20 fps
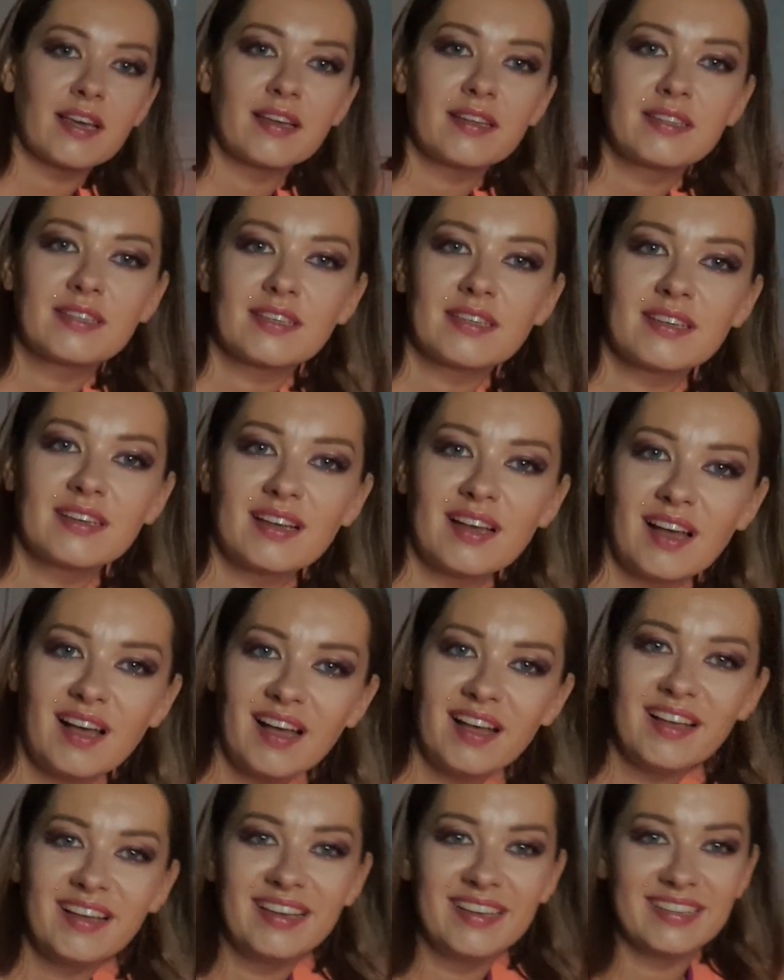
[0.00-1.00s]
Yeah,
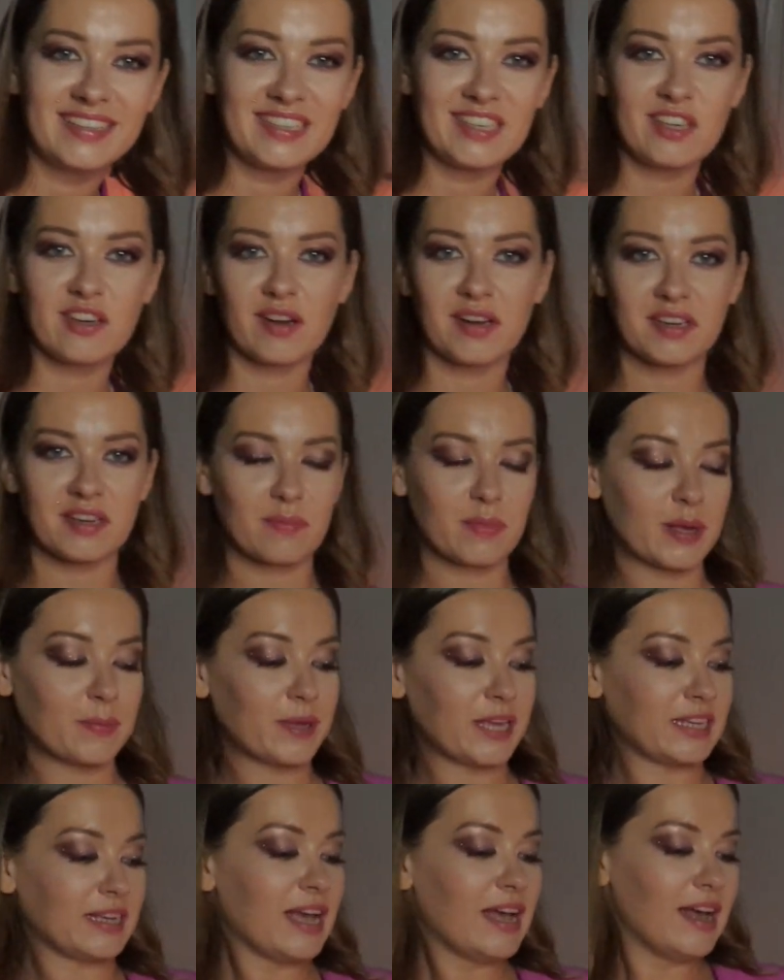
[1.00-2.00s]
it's here under my
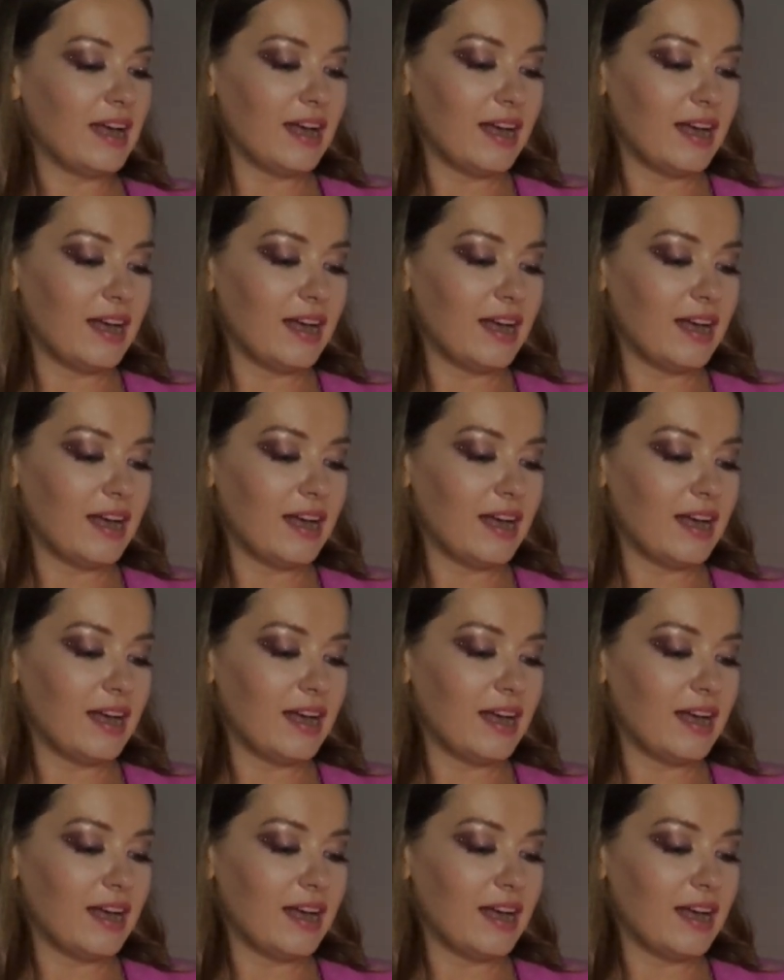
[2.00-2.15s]
bed.